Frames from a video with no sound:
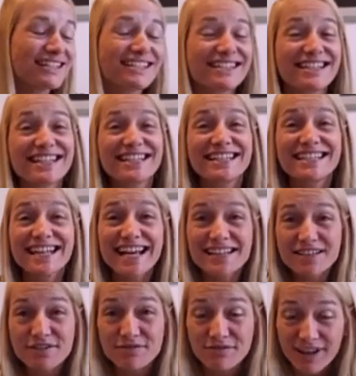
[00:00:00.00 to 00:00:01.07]
the
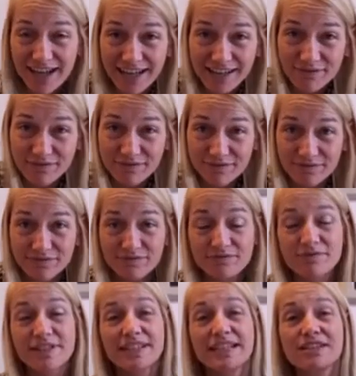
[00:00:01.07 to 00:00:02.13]
success rate
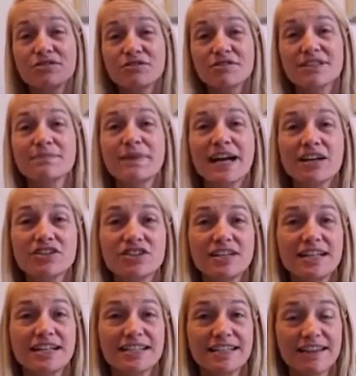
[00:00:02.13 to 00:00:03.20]
with
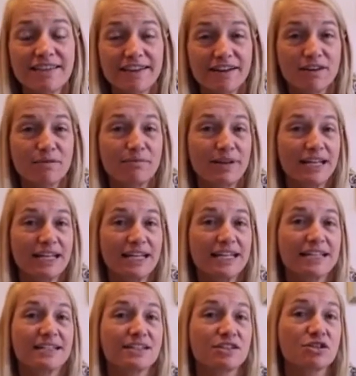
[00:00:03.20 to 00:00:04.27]
introspection as a therapy
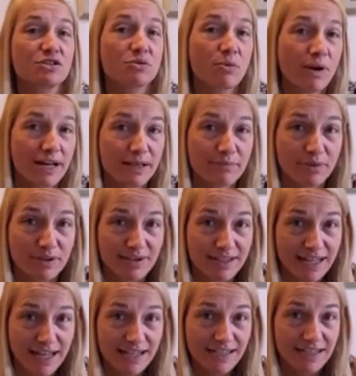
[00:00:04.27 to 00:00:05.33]
is
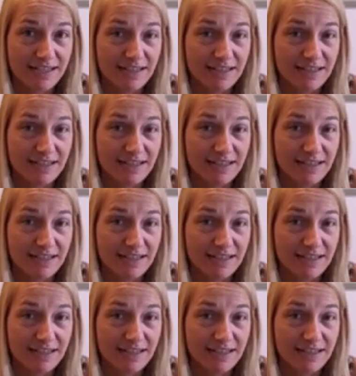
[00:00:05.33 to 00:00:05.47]
20%.